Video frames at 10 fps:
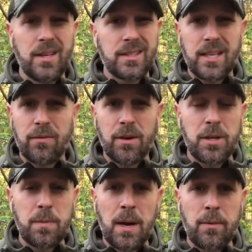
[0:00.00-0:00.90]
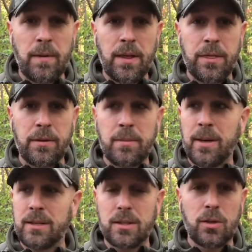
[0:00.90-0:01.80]
It's gonna run you probably around thirty
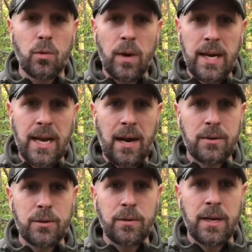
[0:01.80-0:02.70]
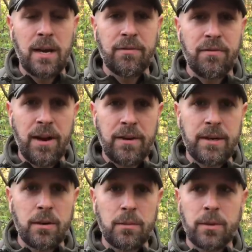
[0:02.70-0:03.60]
bucks. Great outdoor knife, very
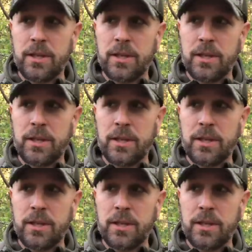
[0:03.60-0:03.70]
durable.